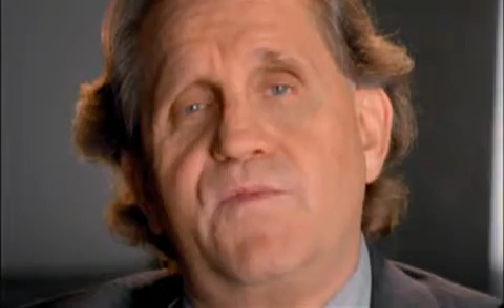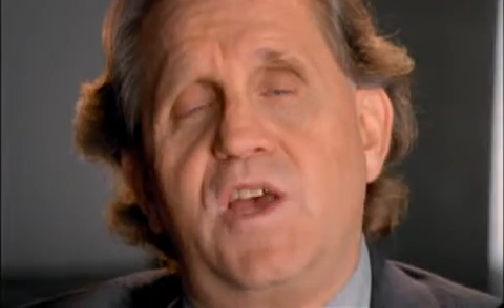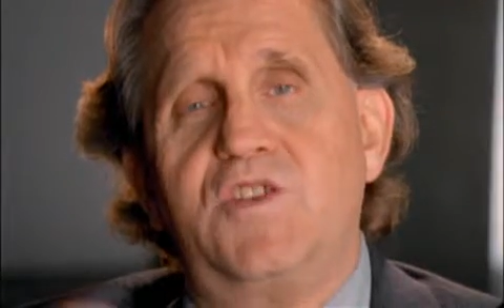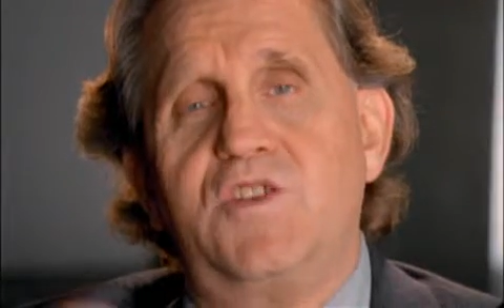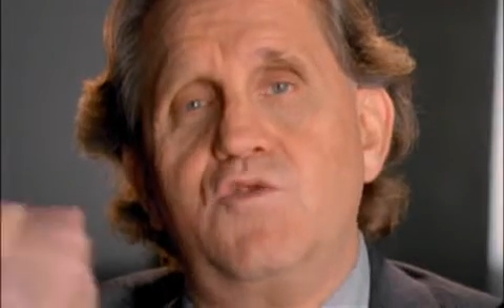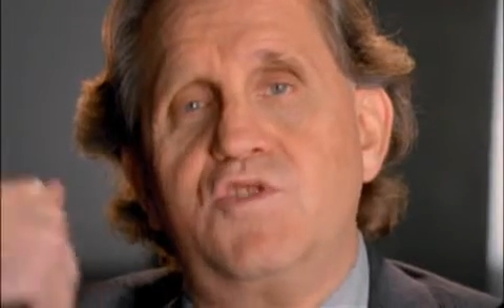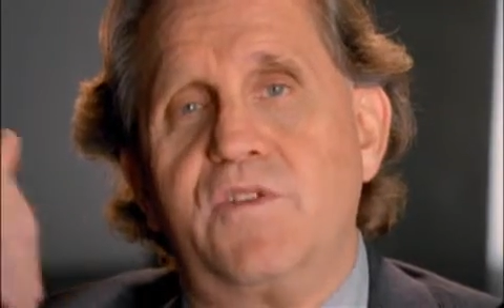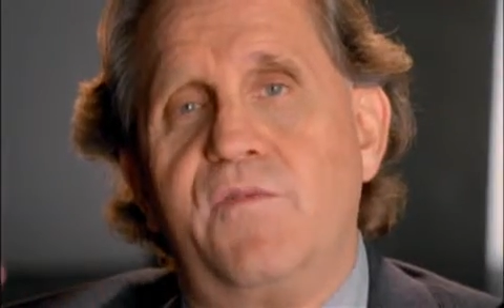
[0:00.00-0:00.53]
of
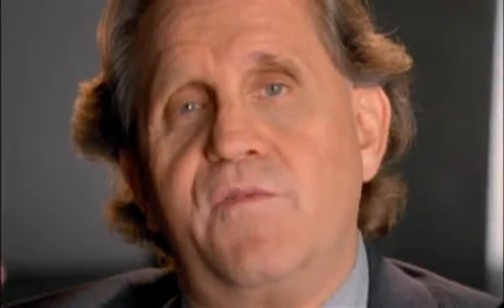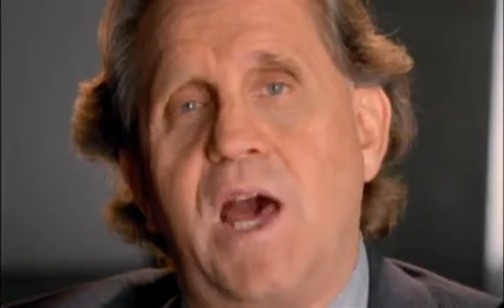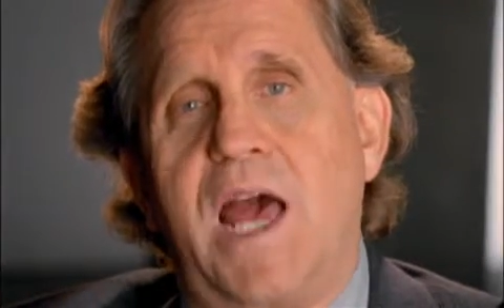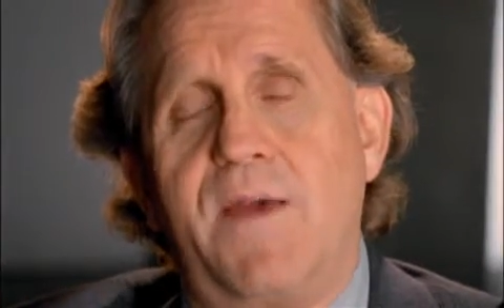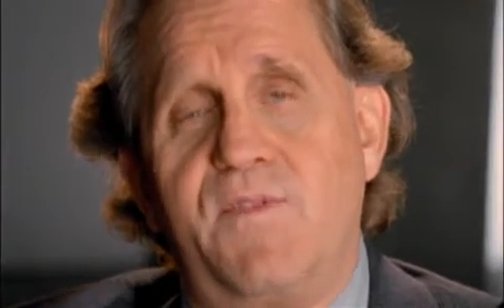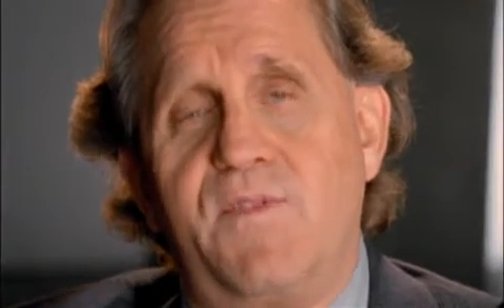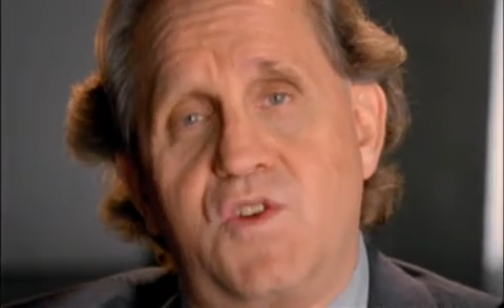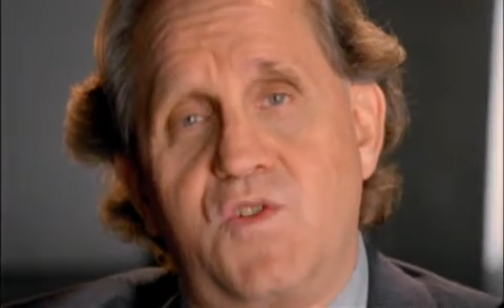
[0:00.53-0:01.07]
us who
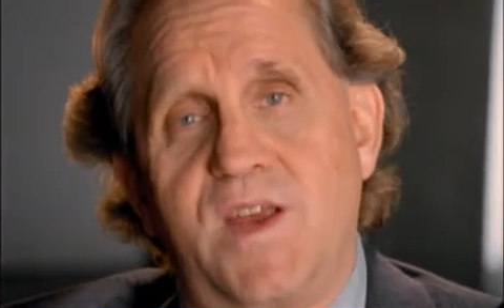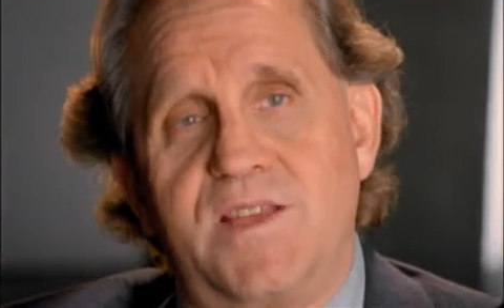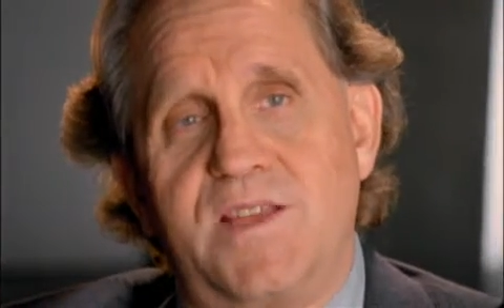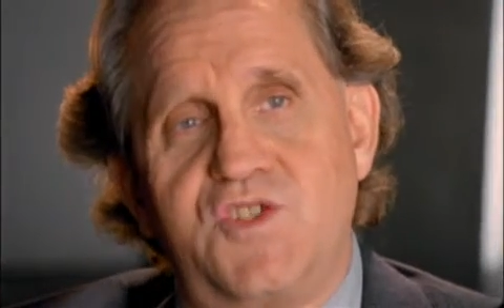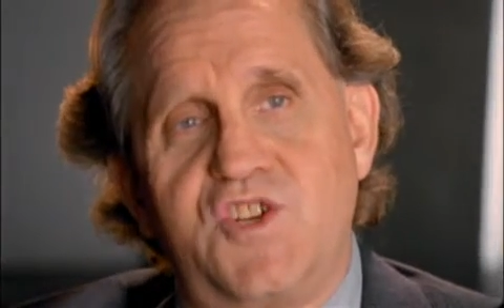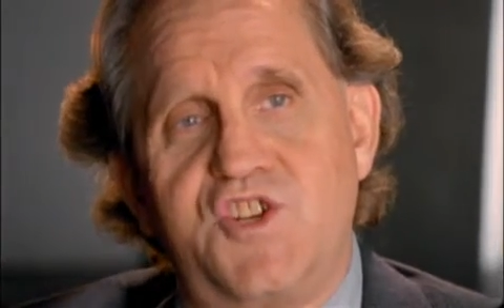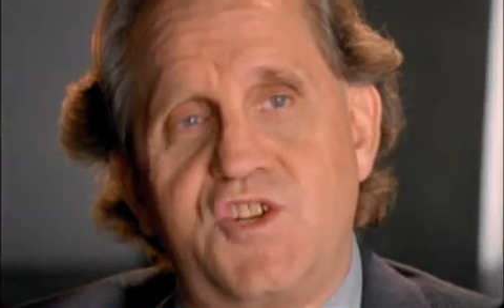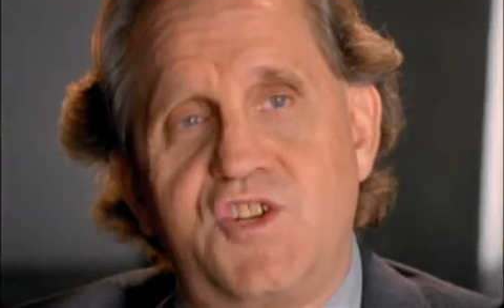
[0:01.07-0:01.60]
survive the
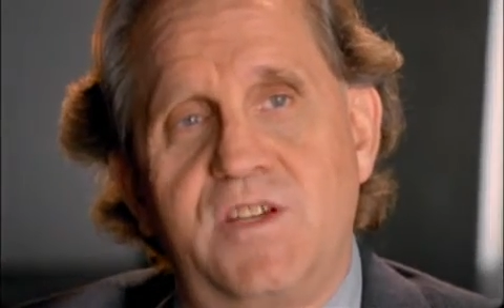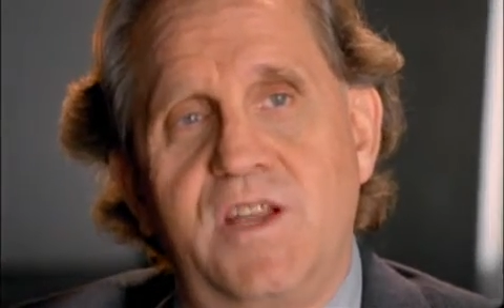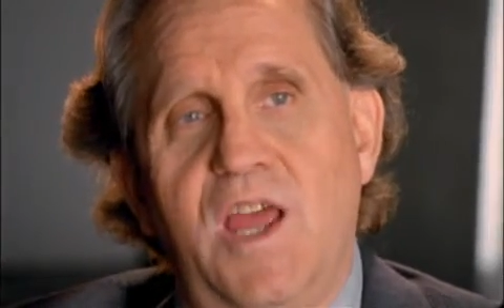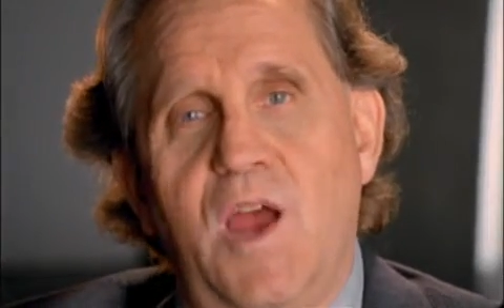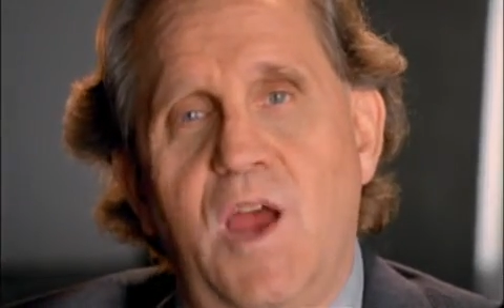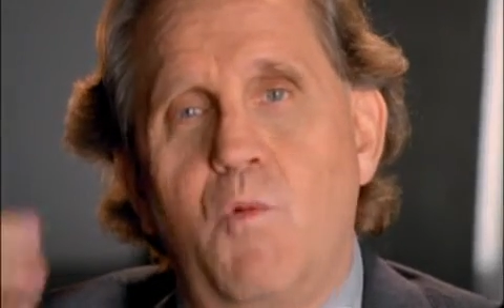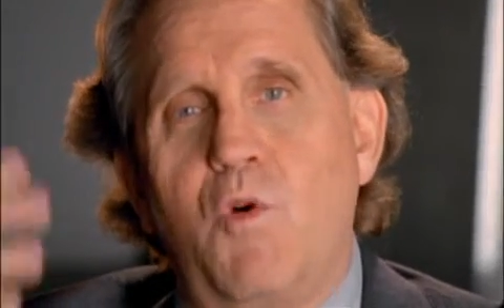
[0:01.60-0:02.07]
transition